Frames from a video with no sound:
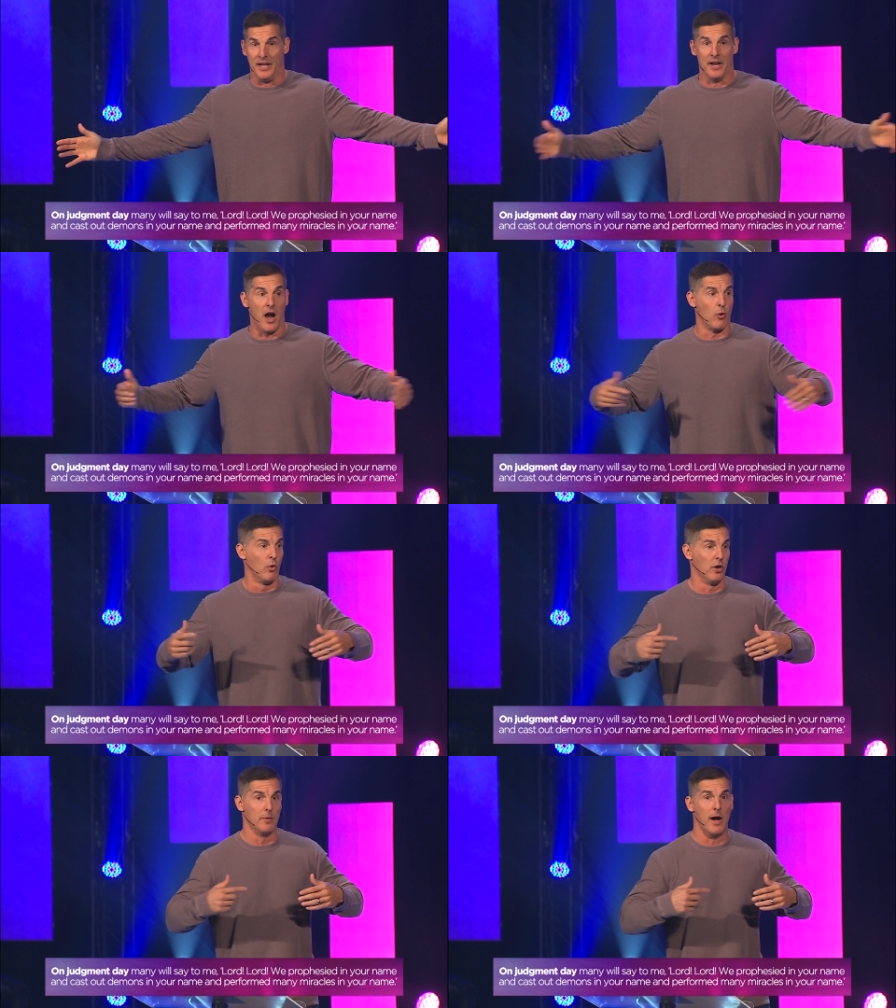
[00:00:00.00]
In, in our
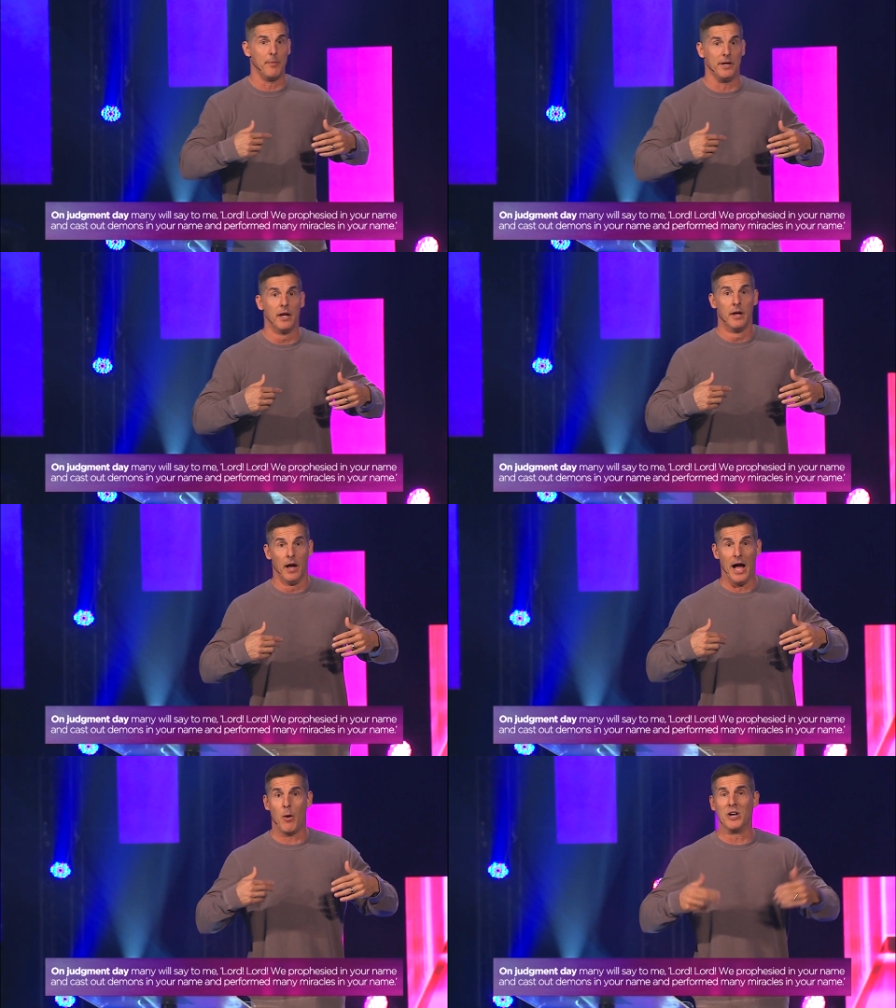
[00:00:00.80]
world, it might be,
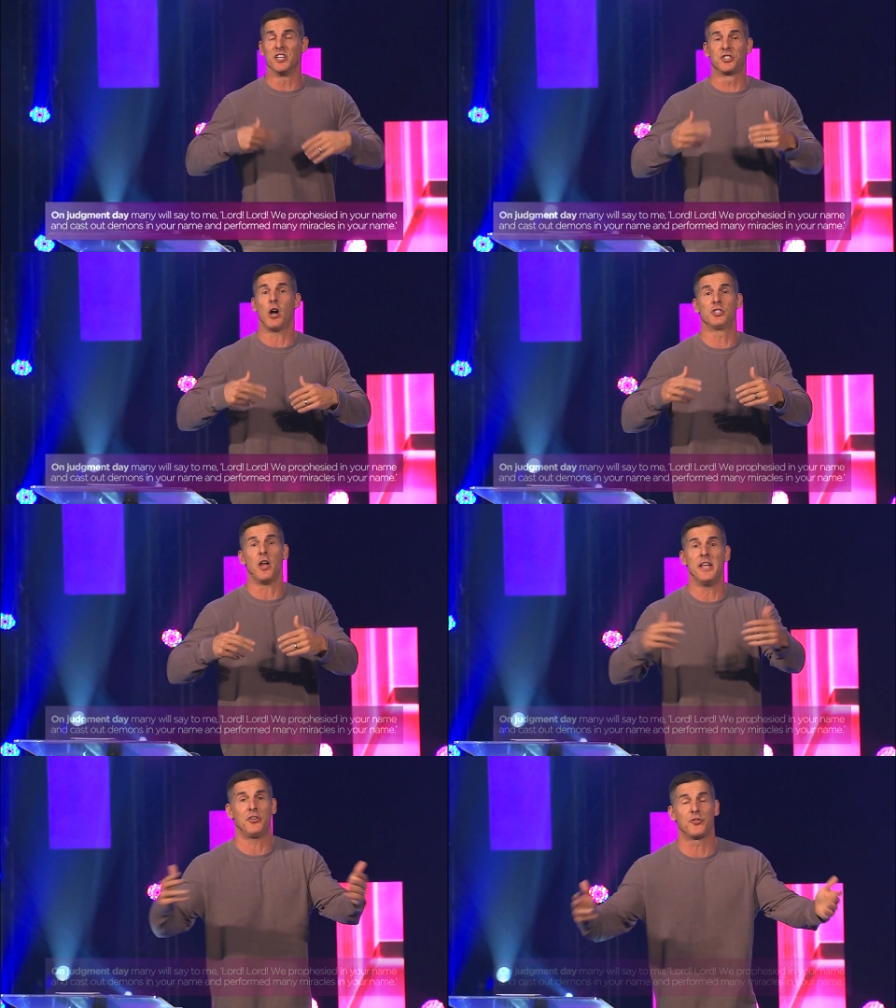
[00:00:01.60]
I went to church
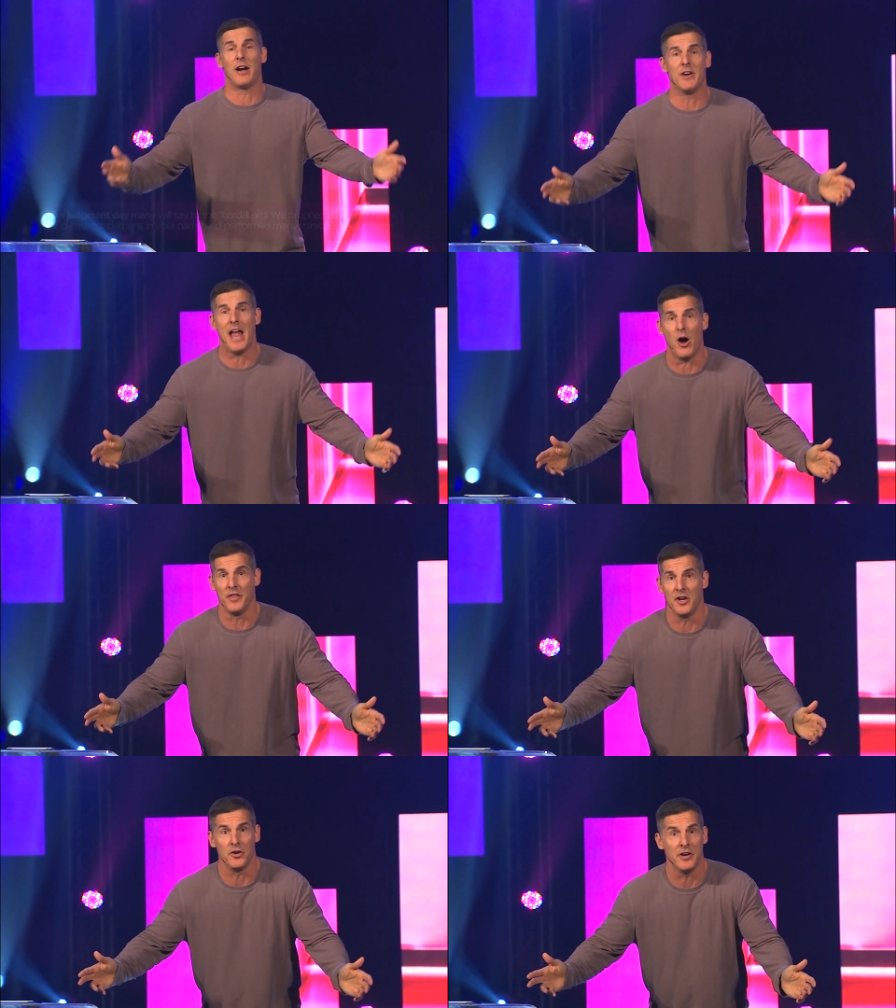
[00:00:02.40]
on Easter every now
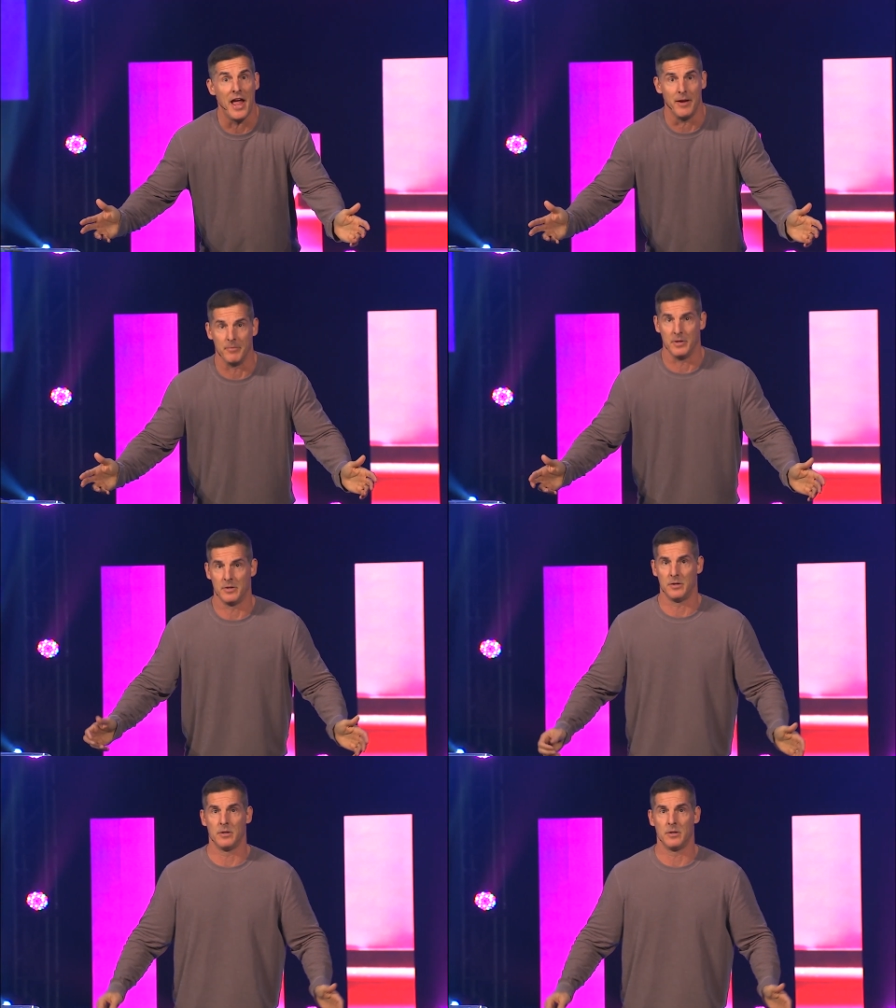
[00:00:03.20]
and then in your name.